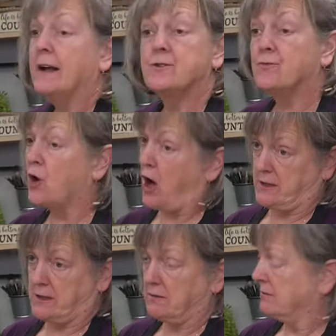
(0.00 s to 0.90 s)
I do
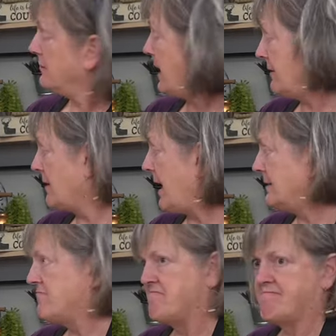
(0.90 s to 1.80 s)
not.
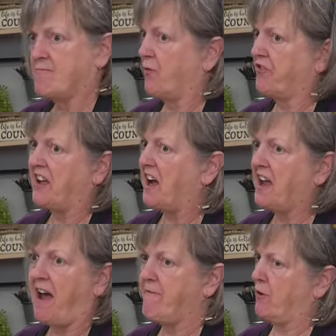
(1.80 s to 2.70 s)
I don't think I
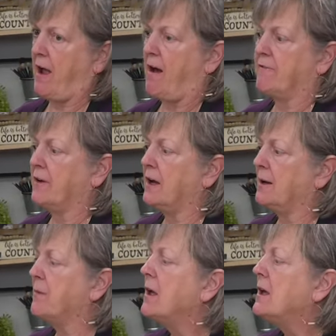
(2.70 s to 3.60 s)
ever have.
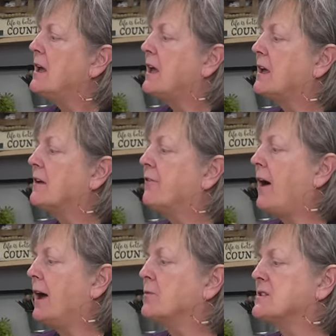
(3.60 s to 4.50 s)
If
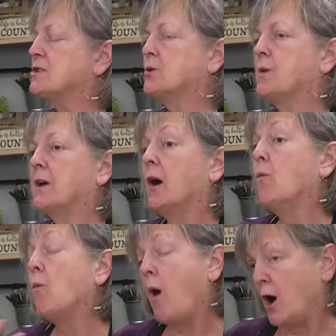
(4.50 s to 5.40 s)
I was doing a
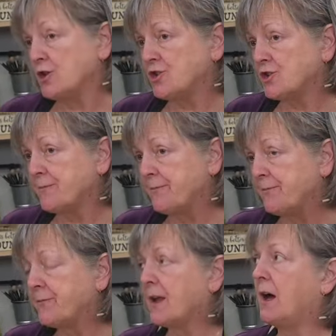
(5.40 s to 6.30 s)
wash,
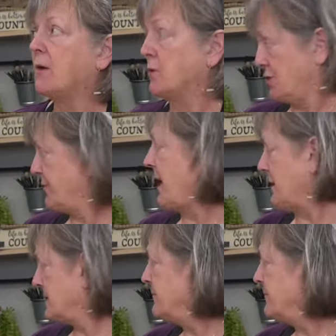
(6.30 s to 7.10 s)
I would do that.